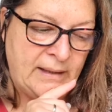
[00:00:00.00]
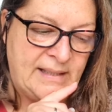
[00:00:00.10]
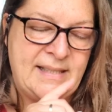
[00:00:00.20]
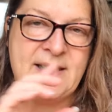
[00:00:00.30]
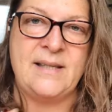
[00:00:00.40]

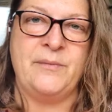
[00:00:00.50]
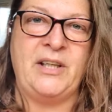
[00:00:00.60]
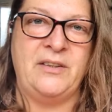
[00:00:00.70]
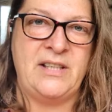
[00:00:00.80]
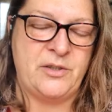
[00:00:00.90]
This is something
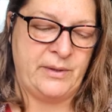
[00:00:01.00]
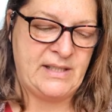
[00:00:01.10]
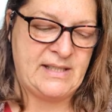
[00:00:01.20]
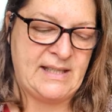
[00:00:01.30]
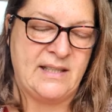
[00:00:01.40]
you need to
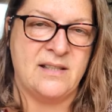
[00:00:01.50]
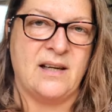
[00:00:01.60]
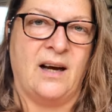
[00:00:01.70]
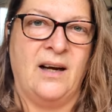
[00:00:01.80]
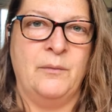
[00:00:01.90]
understand.
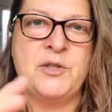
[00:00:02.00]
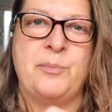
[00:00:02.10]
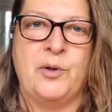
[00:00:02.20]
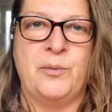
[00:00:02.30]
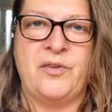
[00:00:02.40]
I was
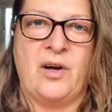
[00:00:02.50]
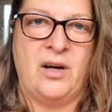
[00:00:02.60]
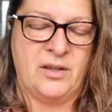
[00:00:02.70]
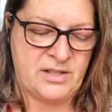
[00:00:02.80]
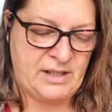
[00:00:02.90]
born with a
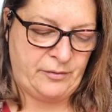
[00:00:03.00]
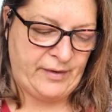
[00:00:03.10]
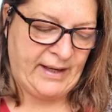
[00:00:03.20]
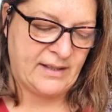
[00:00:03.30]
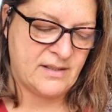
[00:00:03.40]
heart
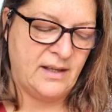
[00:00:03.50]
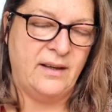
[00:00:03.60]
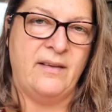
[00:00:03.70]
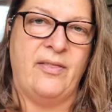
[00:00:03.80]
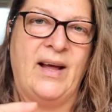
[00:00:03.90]
defect
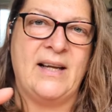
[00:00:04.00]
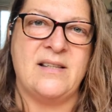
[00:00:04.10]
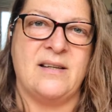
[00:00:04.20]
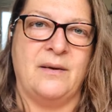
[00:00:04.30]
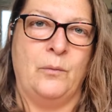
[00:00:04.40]

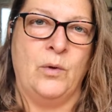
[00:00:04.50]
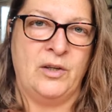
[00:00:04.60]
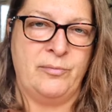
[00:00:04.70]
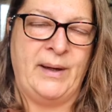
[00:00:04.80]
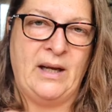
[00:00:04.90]
that one
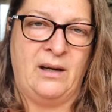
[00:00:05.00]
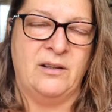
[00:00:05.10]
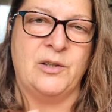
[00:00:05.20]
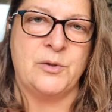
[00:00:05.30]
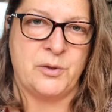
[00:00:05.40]
of my
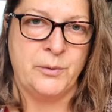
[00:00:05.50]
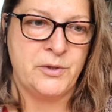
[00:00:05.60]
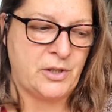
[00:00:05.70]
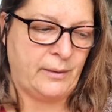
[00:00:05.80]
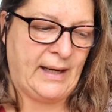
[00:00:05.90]
uncles
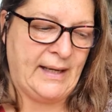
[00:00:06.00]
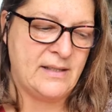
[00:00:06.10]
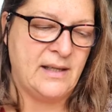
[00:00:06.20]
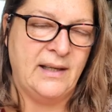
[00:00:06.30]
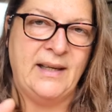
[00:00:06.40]
also
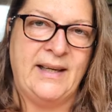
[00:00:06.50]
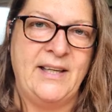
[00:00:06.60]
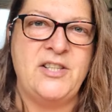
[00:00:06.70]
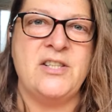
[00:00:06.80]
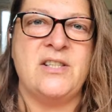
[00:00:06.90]
had. He
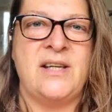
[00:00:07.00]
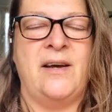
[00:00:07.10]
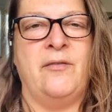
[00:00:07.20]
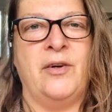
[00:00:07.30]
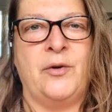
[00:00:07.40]
just
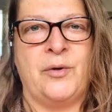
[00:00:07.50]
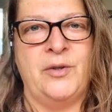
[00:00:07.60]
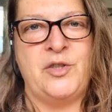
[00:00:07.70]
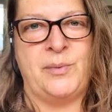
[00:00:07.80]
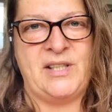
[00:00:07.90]
never grew
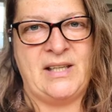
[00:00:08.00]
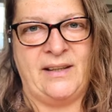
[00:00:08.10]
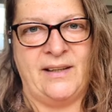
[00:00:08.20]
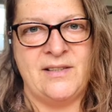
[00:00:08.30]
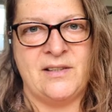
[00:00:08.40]
to be
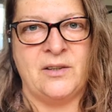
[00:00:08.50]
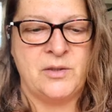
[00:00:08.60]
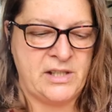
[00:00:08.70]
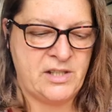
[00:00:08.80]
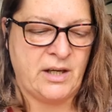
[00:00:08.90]
10 years old.
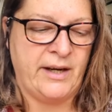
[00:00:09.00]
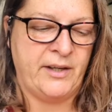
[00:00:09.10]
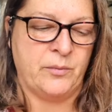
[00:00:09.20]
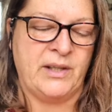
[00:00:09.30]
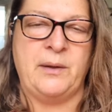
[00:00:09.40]
He
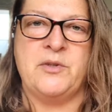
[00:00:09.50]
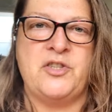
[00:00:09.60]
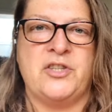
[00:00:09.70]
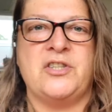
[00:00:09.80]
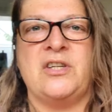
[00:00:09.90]
died when he was
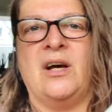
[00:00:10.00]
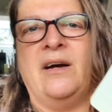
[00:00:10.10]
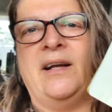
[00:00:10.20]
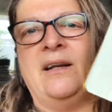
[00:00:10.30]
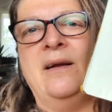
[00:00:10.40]
just
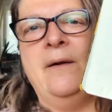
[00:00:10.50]
9,